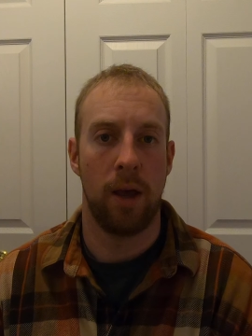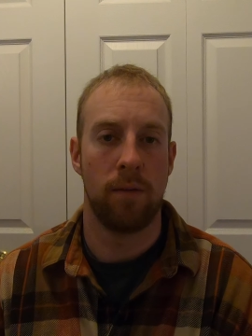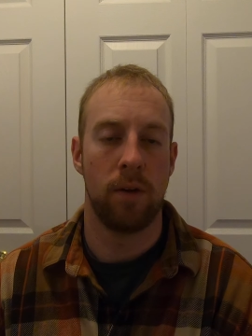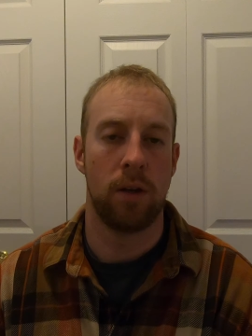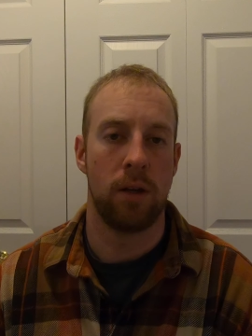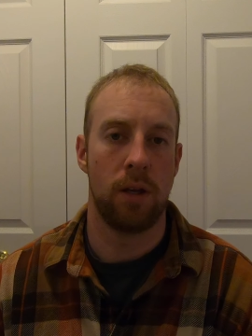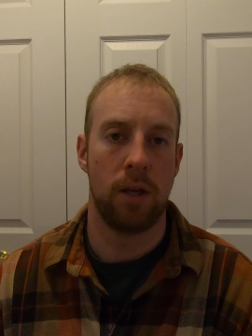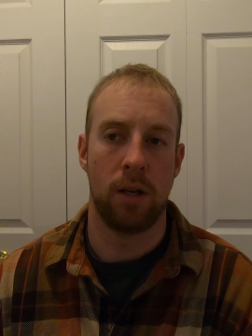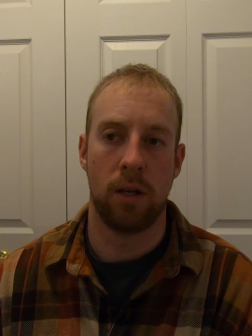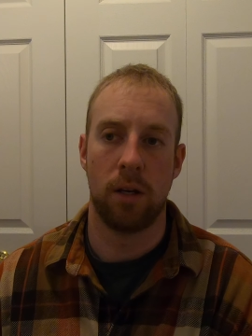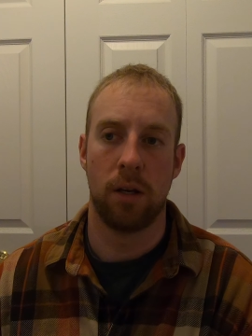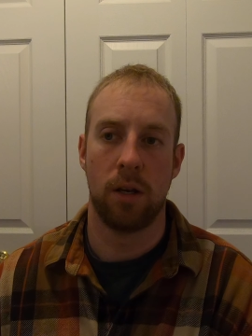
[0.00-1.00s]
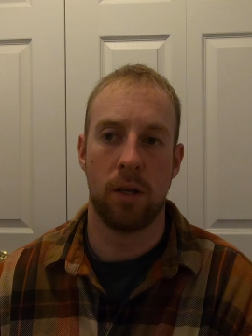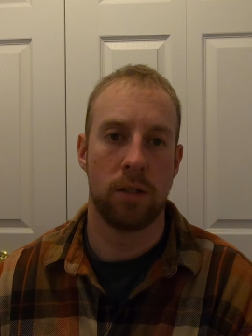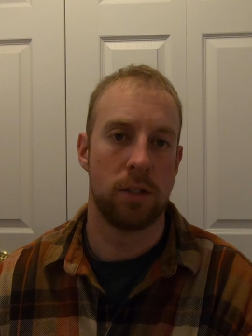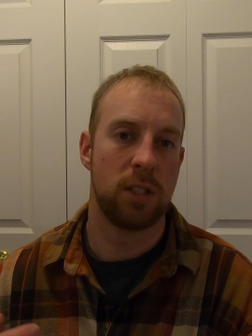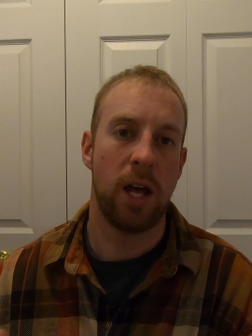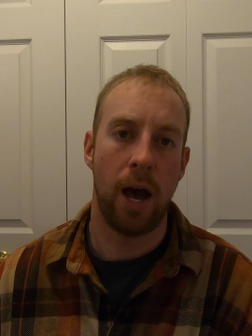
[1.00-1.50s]
have it in
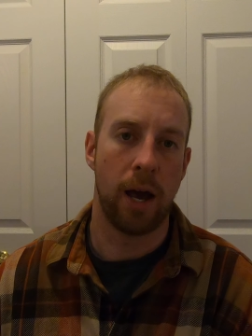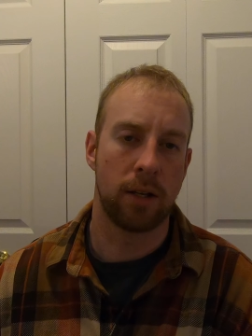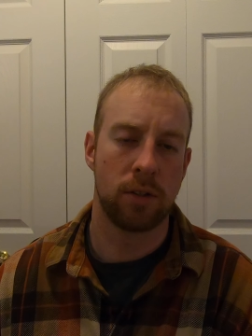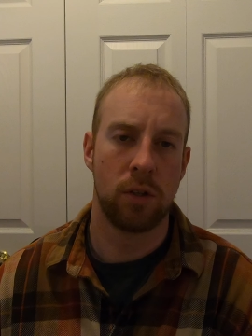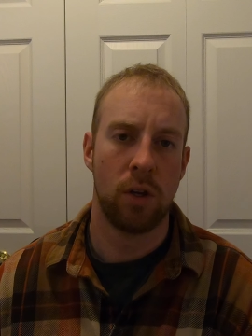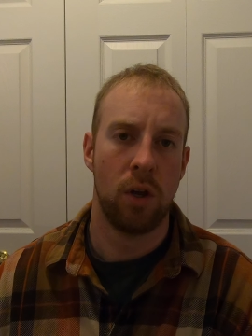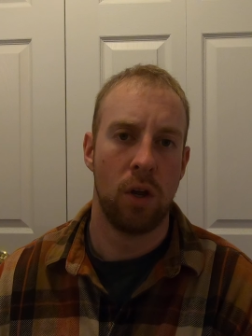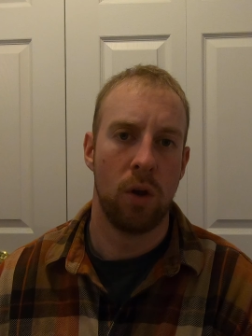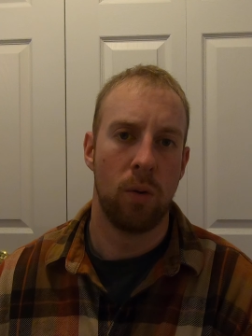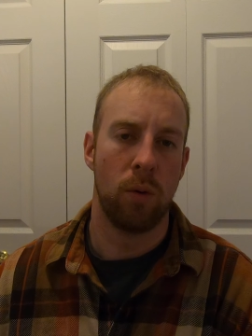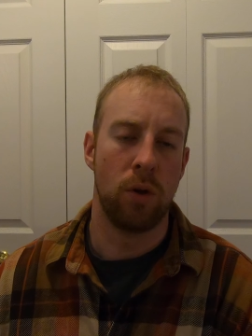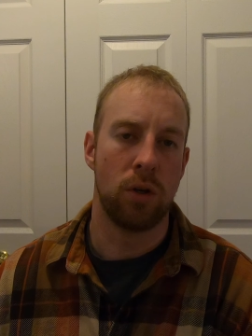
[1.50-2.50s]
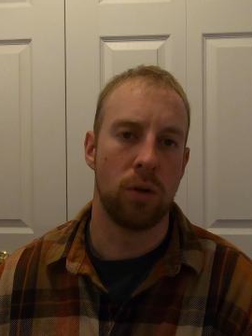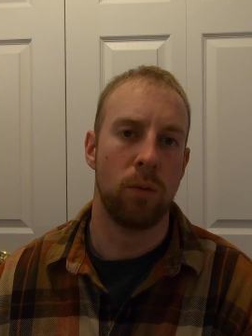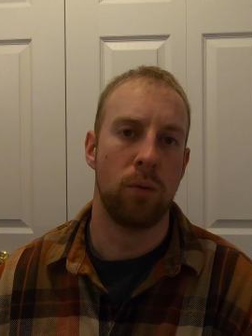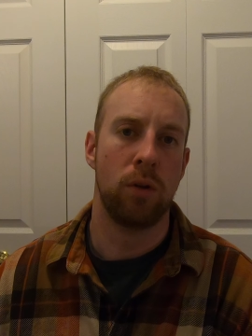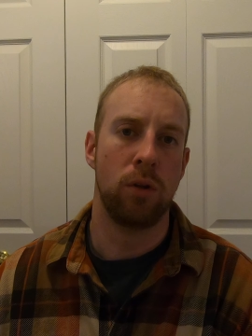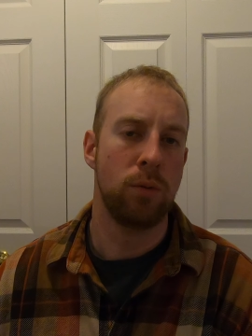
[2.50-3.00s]
stocks where you could
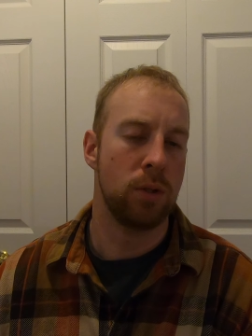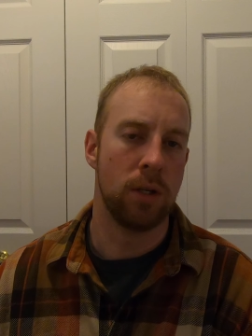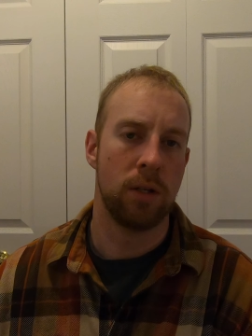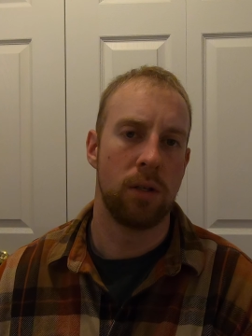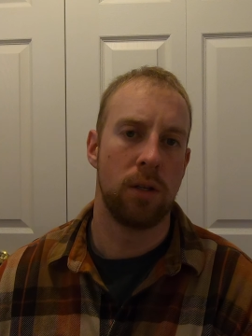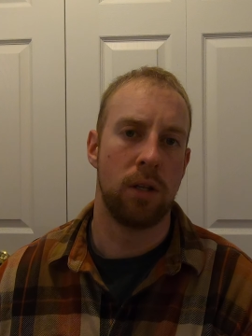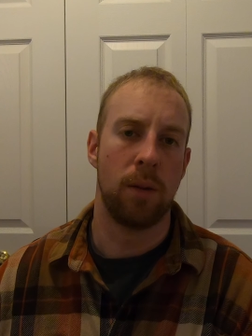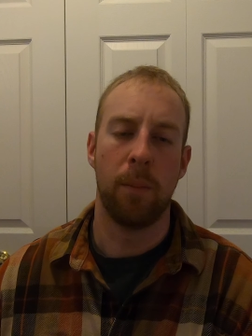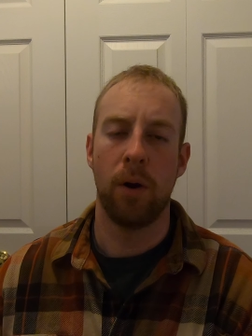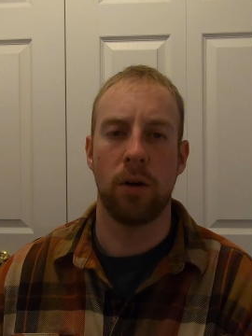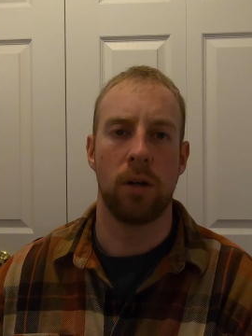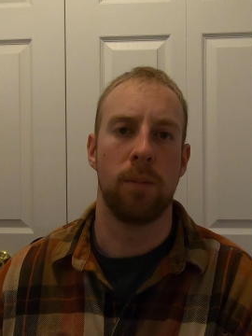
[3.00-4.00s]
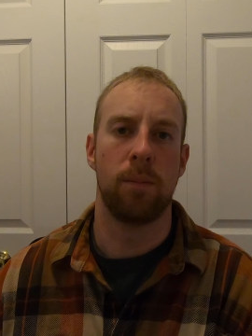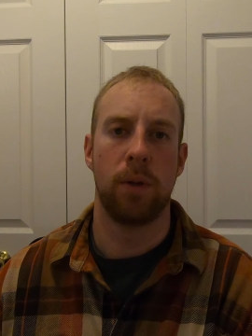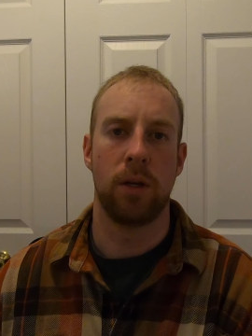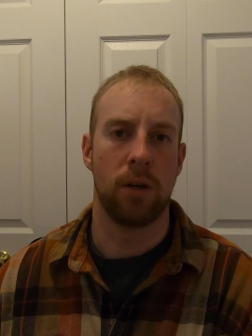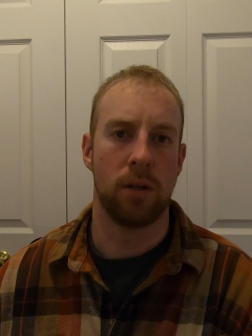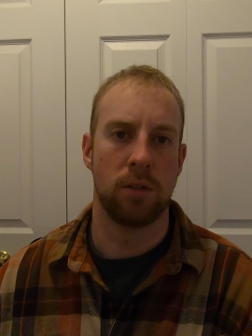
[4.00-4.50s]
lose it in the market
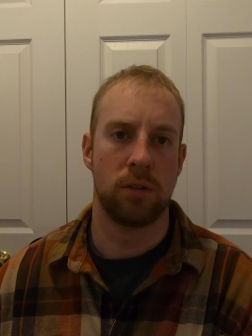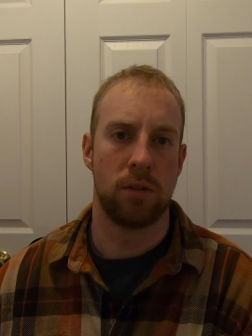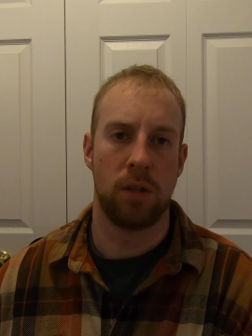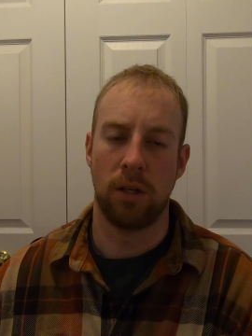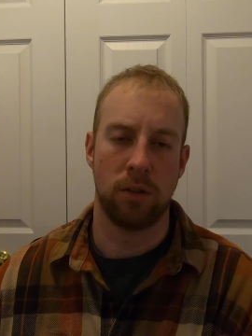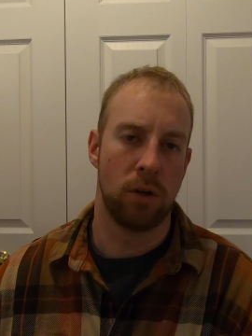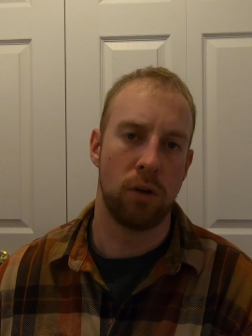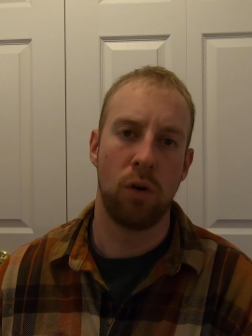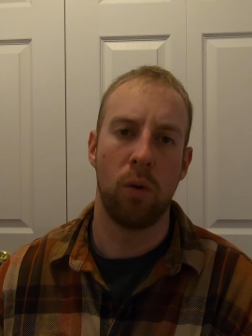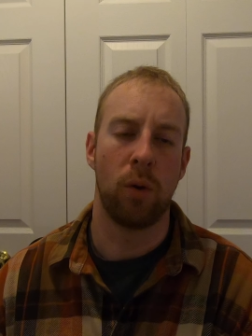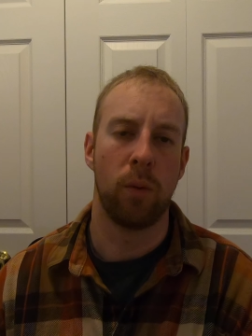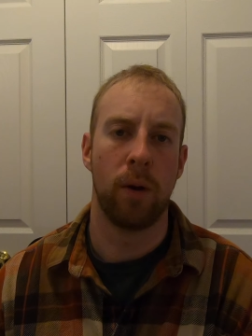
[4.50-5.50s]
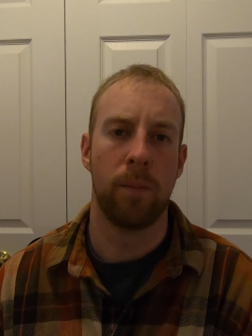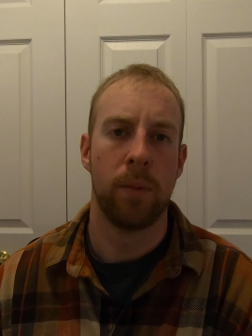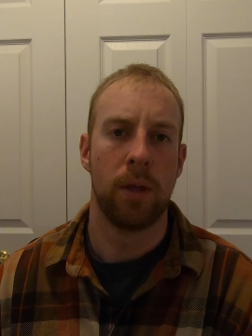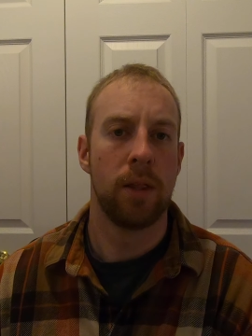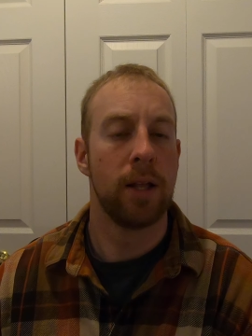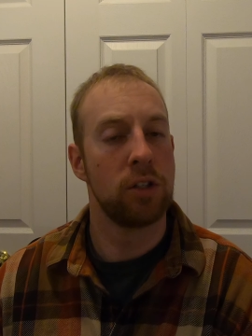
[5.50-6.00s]
because things aren't going well.
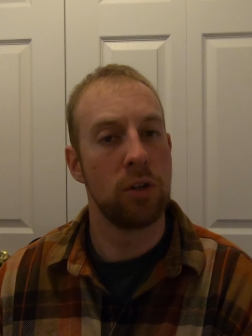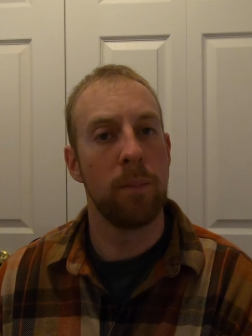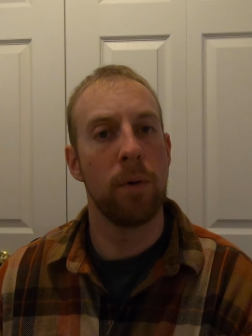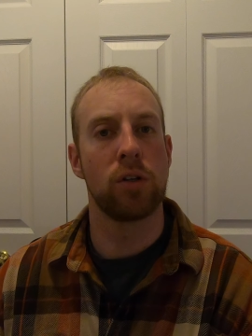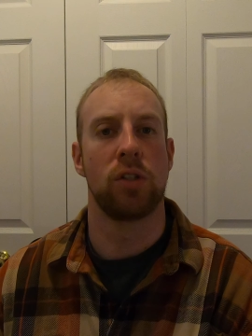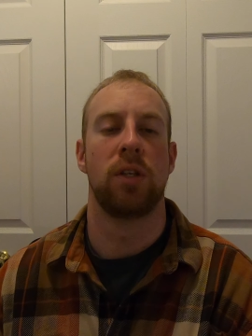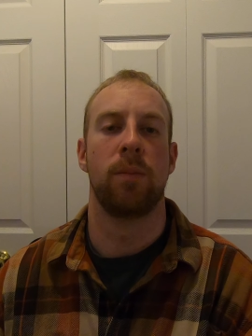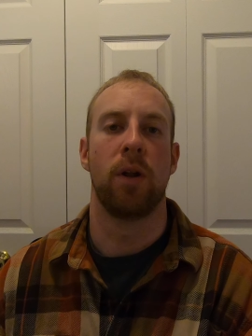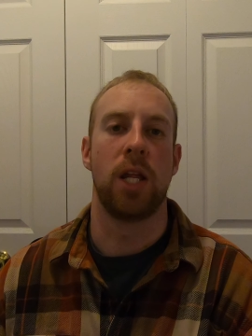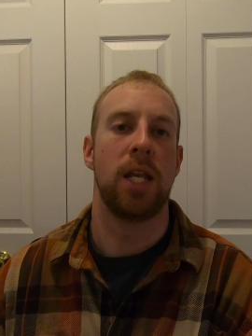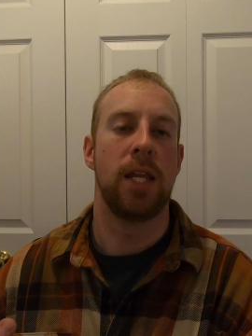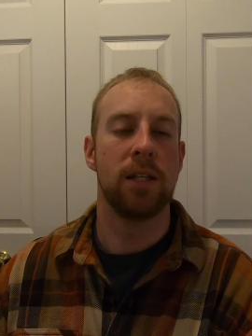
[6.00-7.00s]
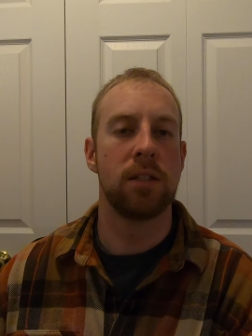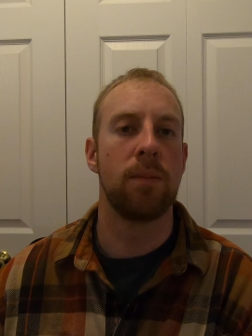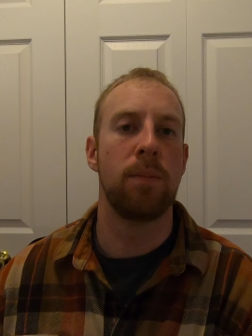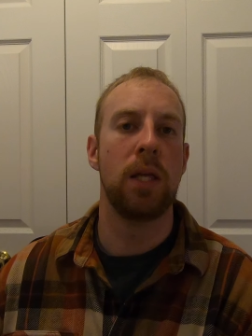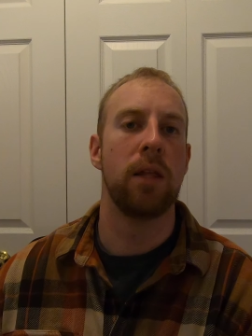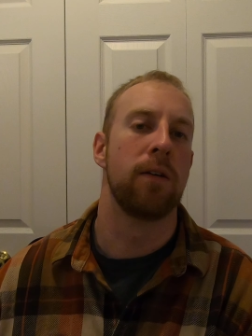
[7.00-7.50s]
That's your emergency money. It needs to
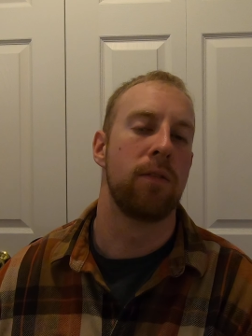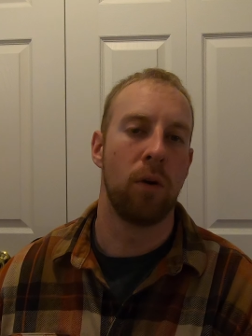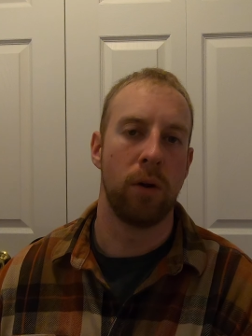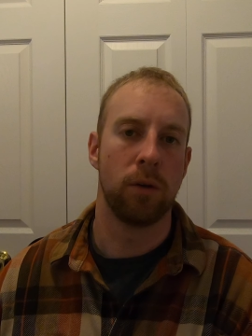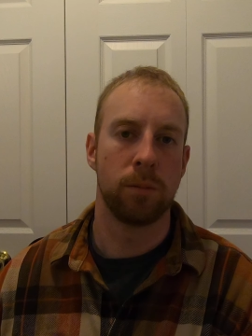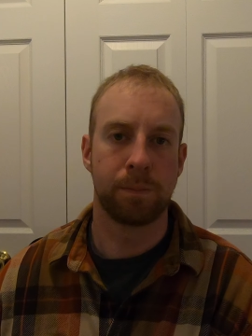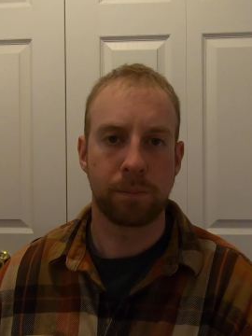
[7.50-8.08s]
be there for you.